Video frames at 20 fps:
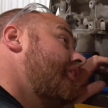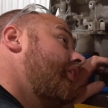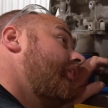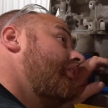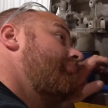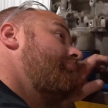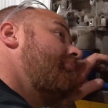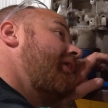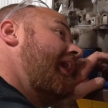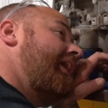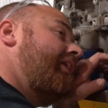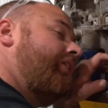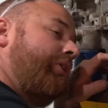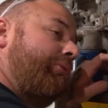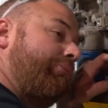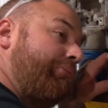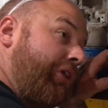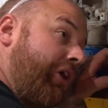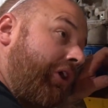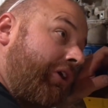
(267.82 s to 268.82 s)
on the back on a
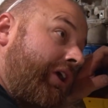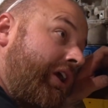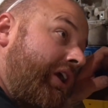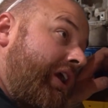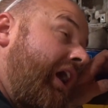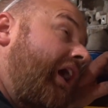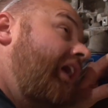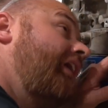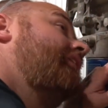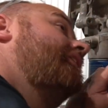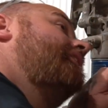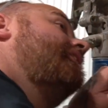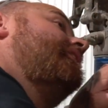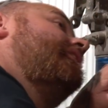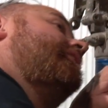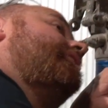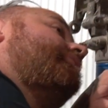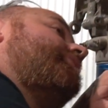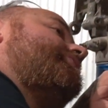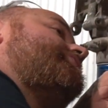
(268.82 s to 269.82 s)
block here,
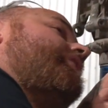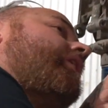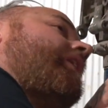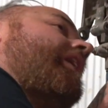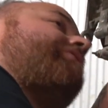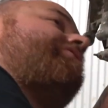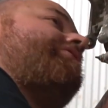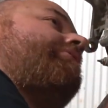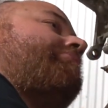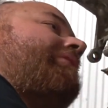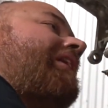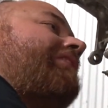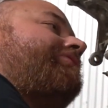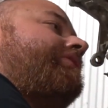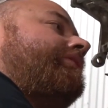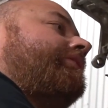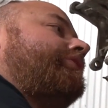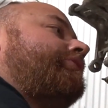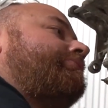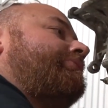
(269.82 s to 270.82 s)
which I'll have to buff a
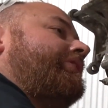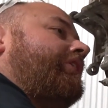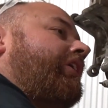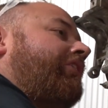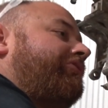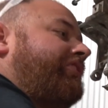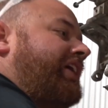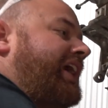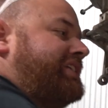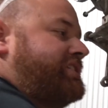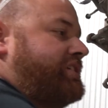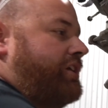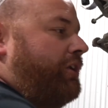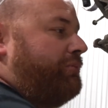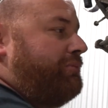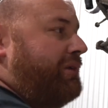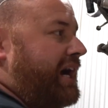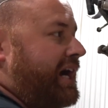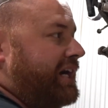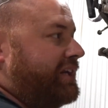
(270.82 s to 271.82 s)
little bit off that, so I'll
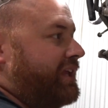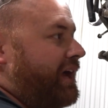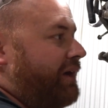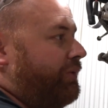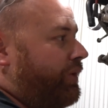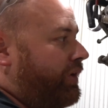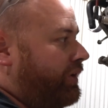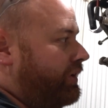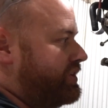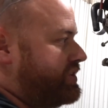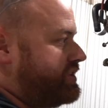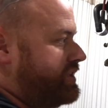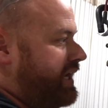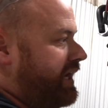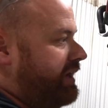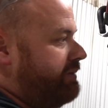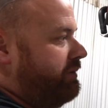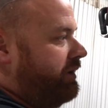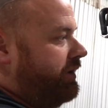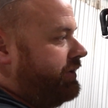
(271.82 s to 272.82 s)
mark that while the
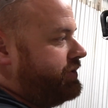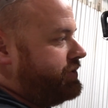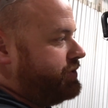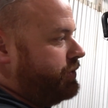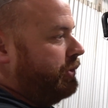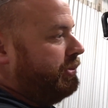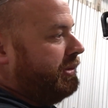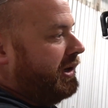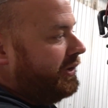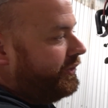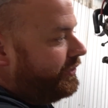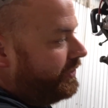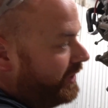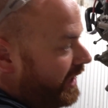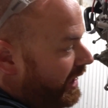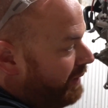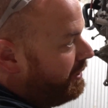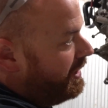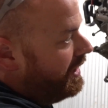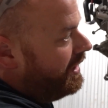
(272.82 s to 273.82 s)
starter motor's all bolted
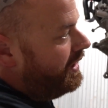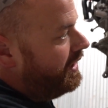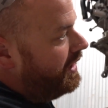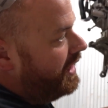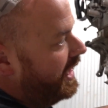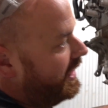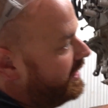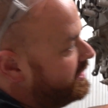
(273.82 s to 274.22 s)
up. And